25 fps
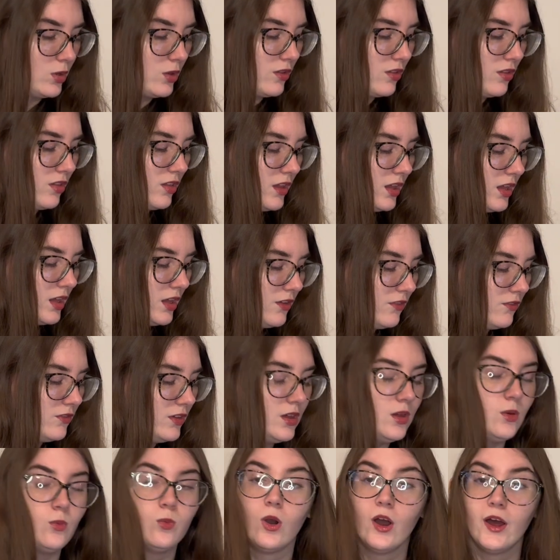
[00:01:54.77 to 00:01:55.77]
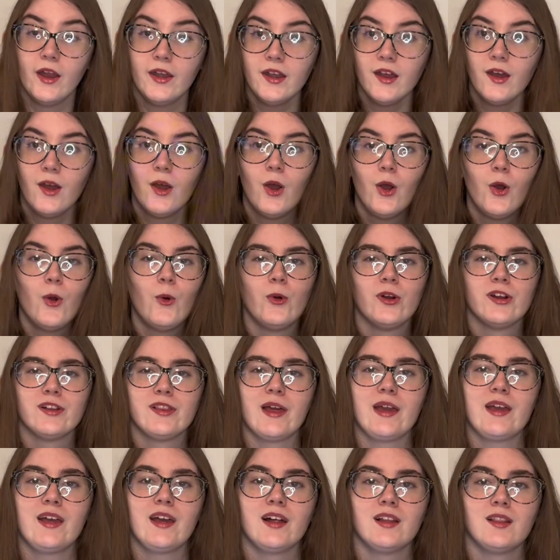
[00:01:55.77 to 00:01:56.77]
ZV-1 or
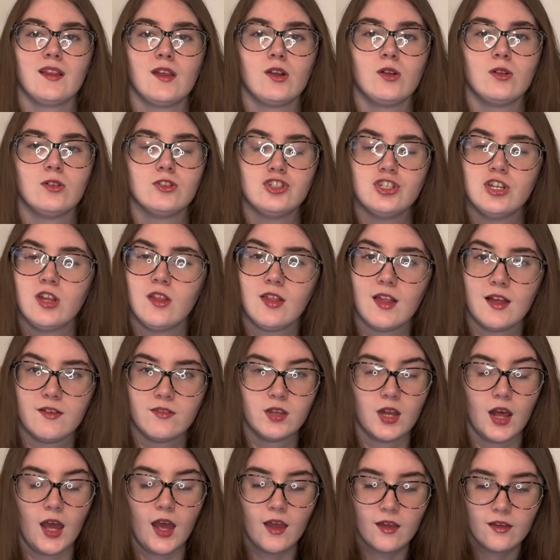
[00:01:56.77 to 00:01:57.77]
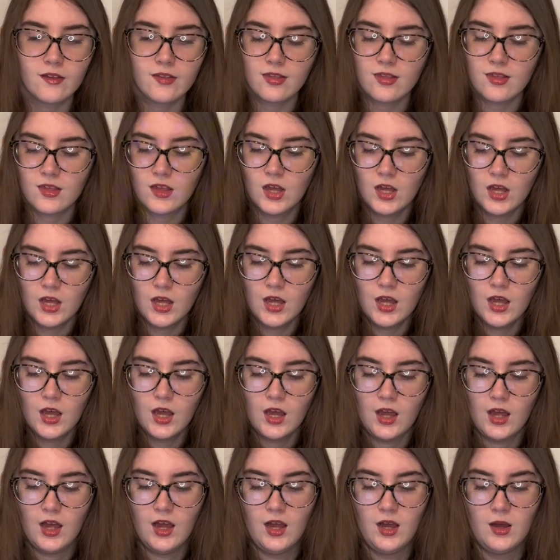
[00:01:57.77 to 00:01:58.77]
like a little G7X
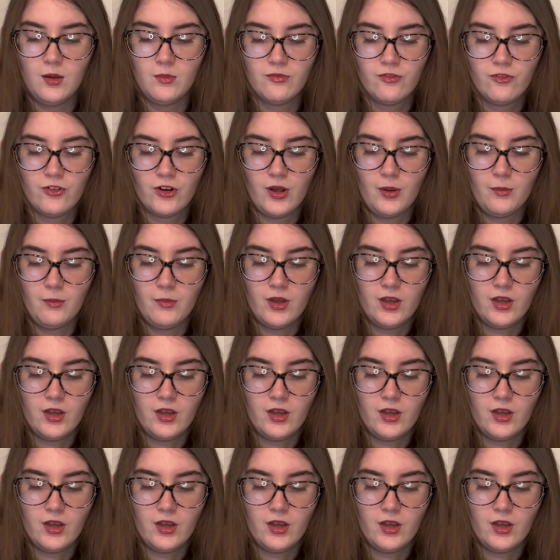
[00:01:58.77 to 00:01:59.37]
um, from